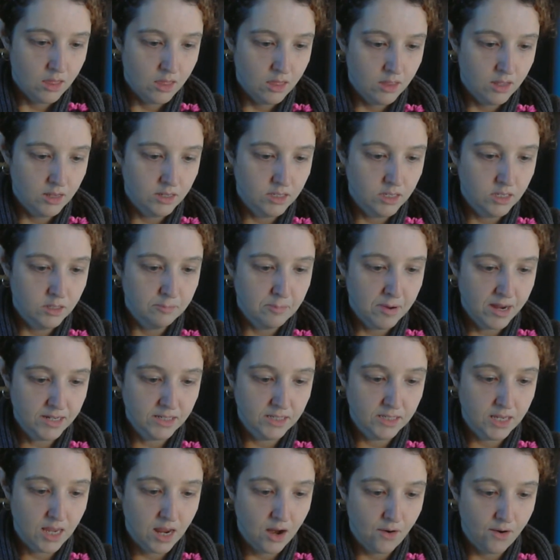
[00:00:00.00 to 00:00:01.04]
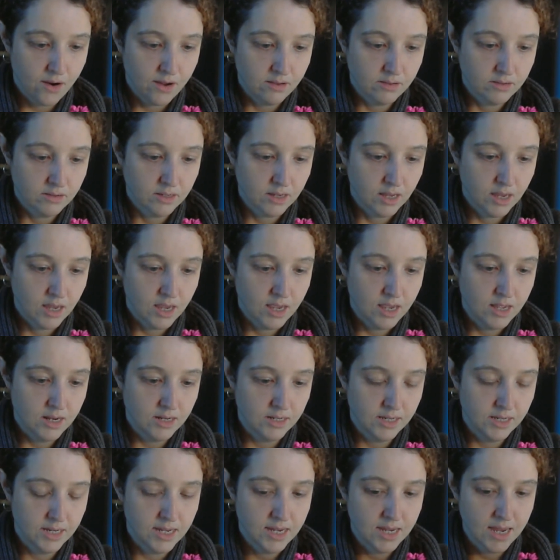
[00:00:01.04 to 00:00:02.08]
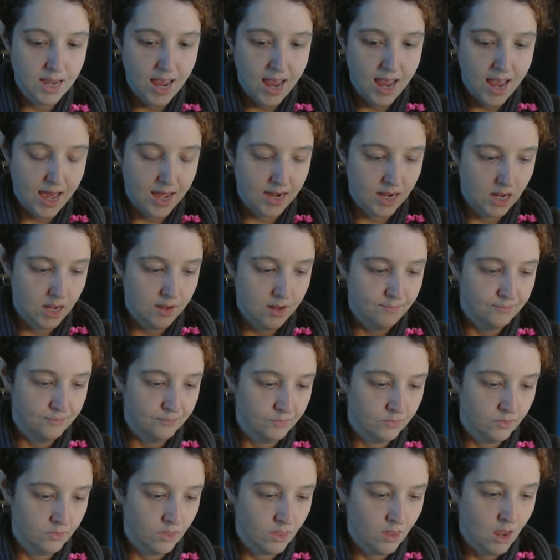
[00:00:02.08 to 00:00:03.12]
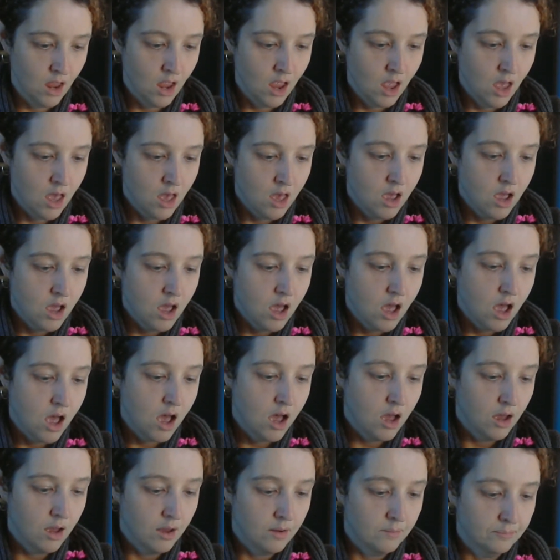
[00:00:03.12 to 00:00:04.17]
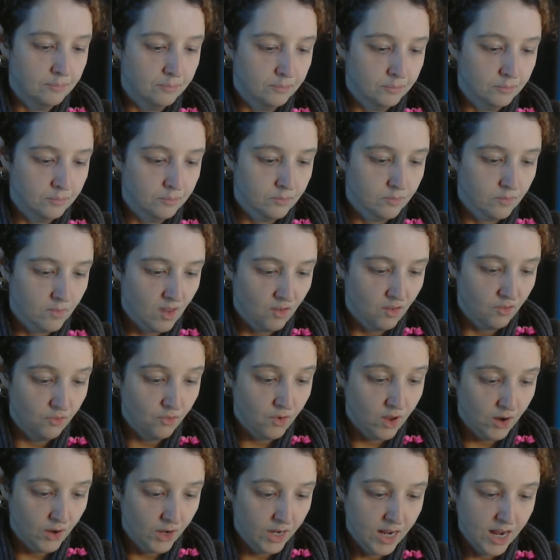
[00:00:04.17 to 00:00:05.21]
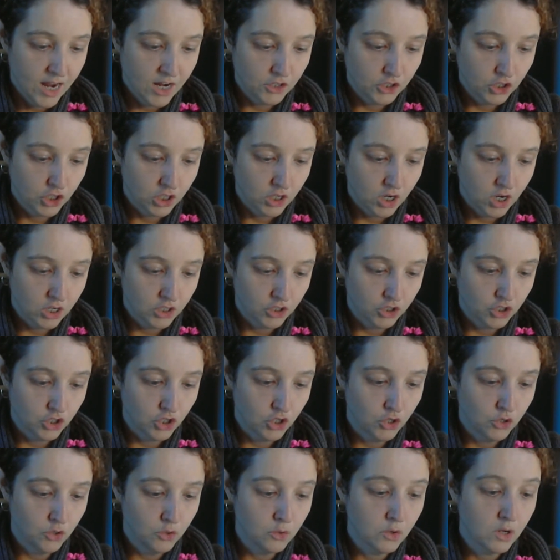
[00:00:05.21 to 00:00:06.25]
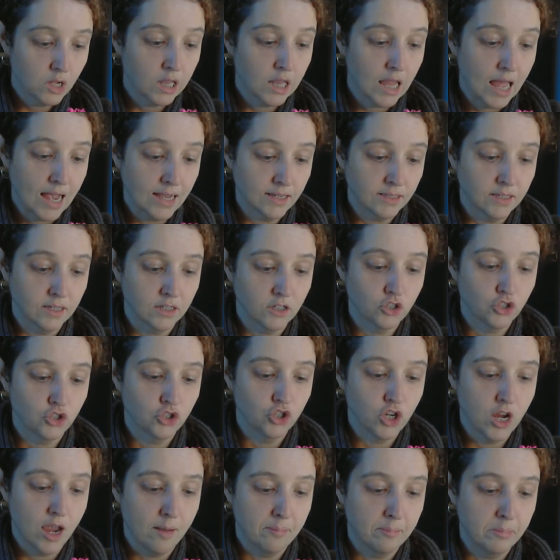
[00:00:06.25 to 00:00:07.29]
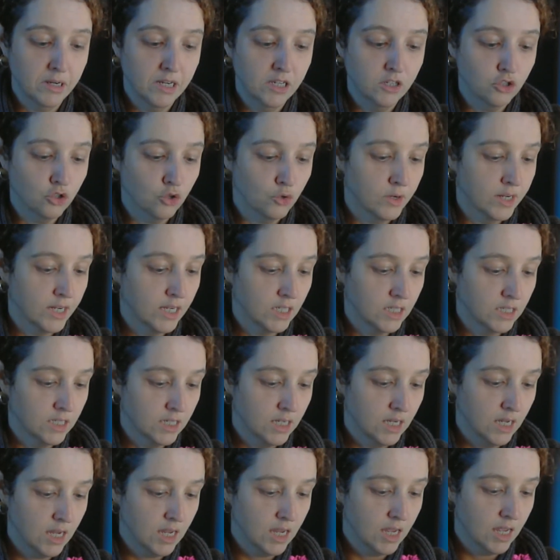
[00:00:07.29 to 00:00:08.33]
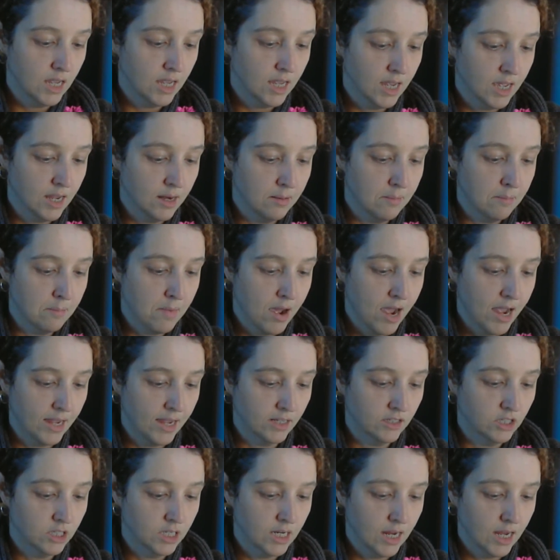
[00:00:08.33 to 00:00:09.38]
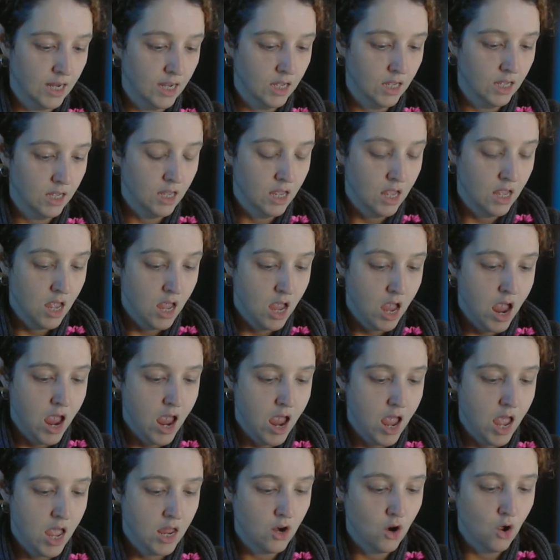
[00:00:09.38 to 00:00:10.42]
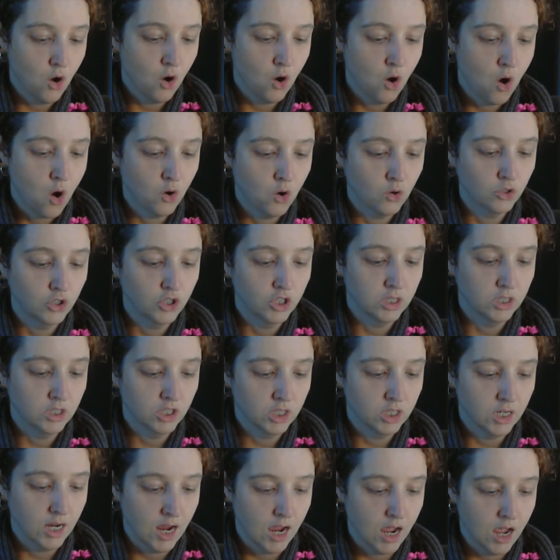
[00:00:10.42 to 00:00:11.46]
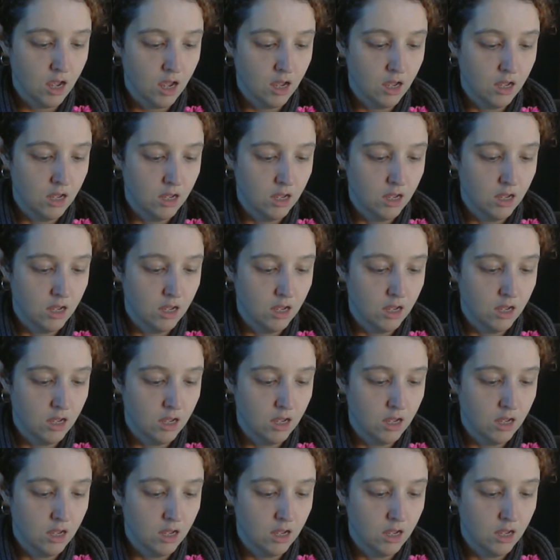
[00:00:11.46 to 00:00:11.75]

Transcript: This is by Sarah's Tea Caddy. Um, a variation on two classics, Japanese green tea, Genmaicha, and Hojicha.